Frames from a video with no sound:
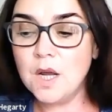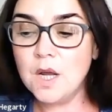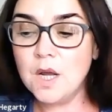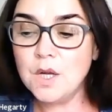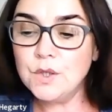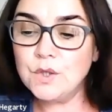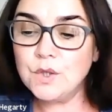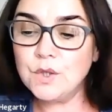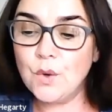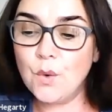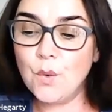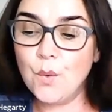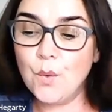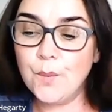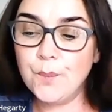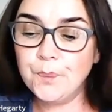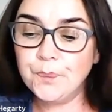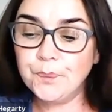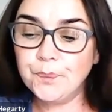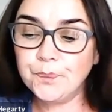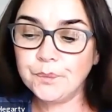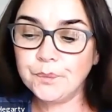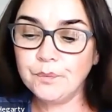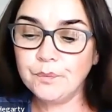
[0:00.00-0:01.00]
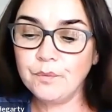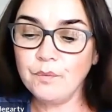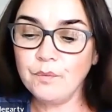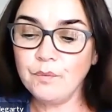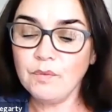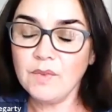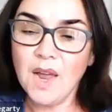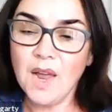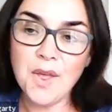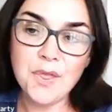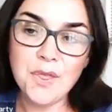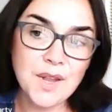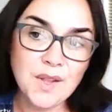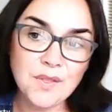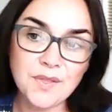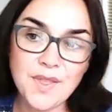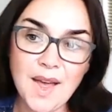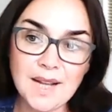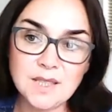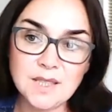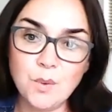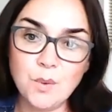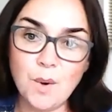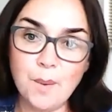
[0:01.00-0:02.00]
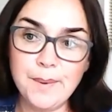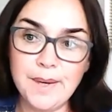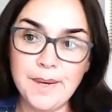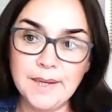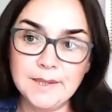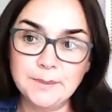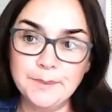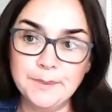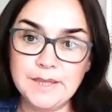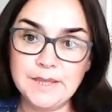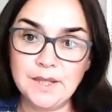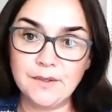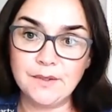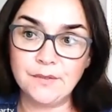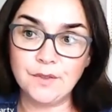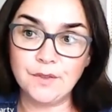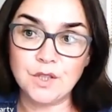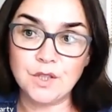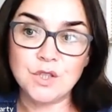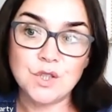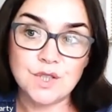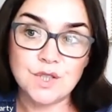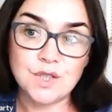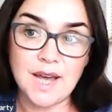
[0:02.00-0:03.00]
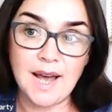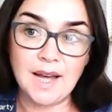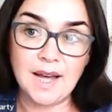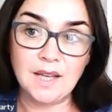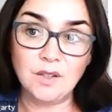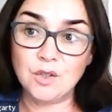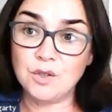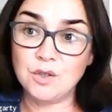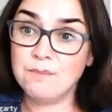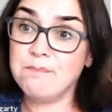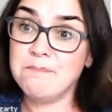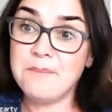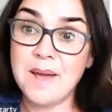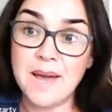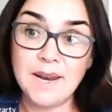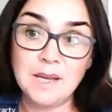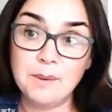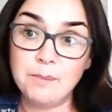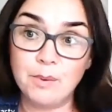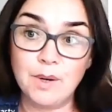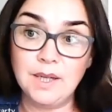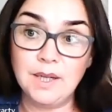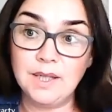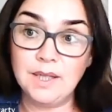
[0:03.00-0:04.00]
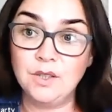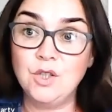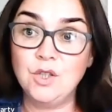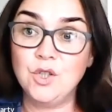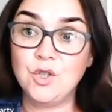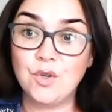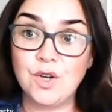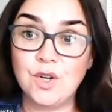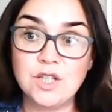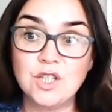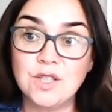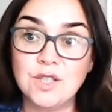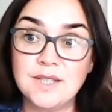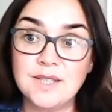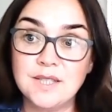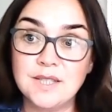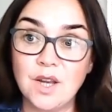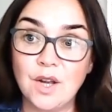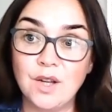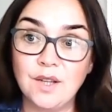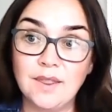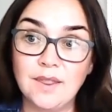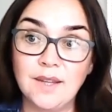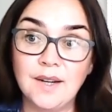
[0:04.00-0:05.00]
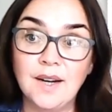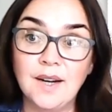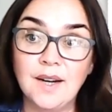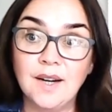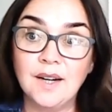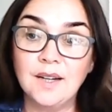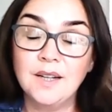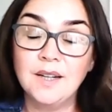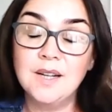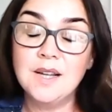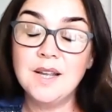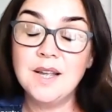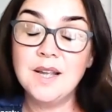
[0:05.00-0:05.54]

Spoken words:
So I think that's what makes me different, Suzanne. There's many brilliant nutritionists out there,